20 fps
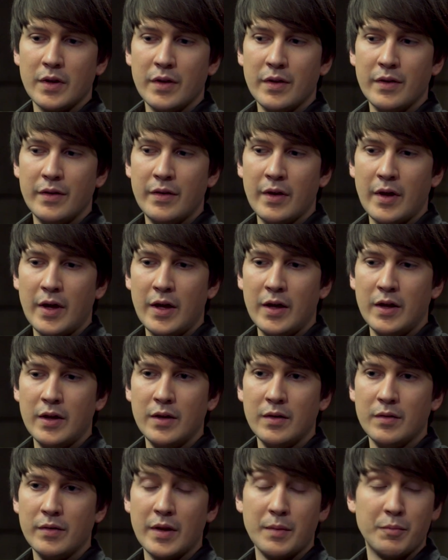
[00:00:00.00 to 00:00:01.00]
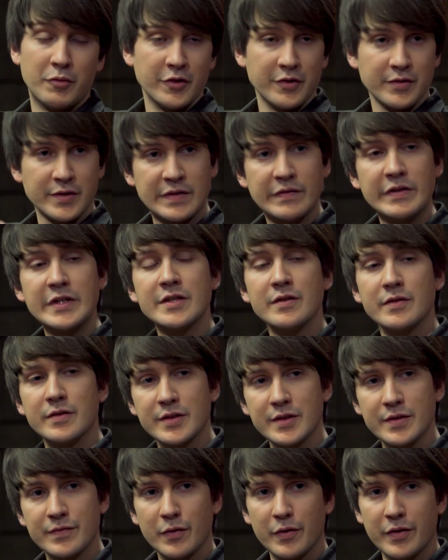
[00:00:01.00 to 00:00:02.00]
they produce
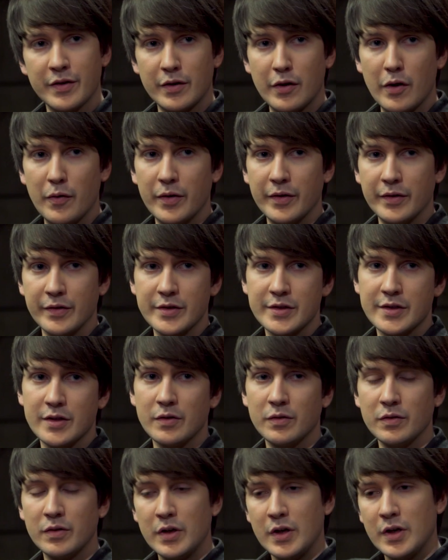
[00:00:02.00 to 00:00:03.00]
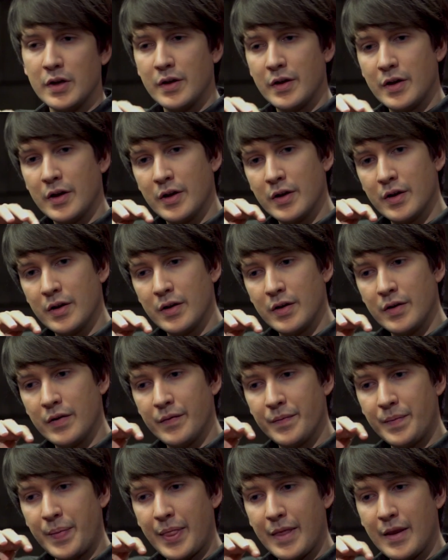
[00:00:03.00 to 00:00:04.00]
resources for their owner. So
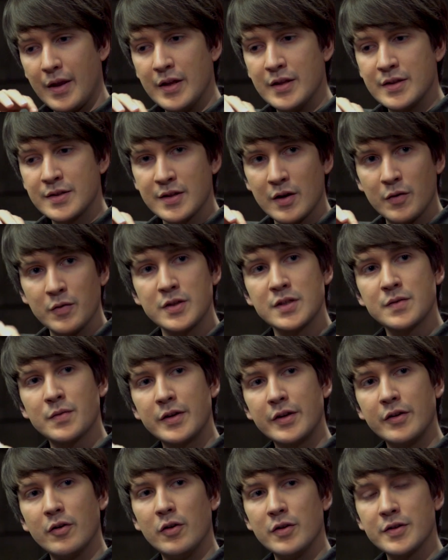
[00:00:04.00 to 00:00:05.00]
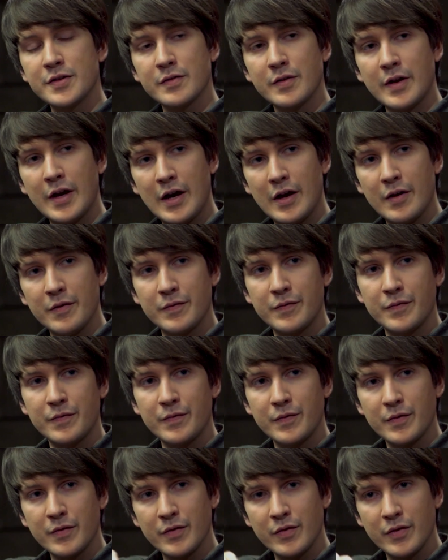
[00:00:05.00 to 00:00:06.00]
in zones where you also
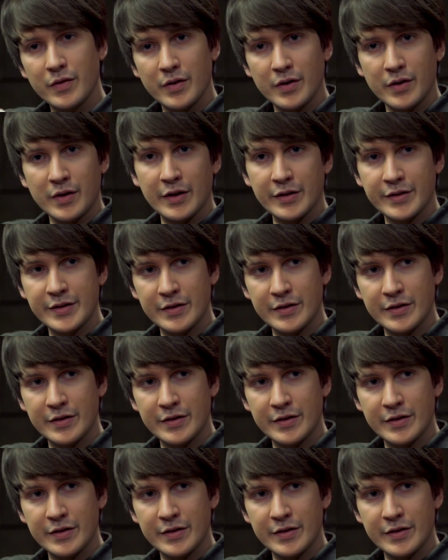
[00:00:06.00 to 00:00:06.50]
have guild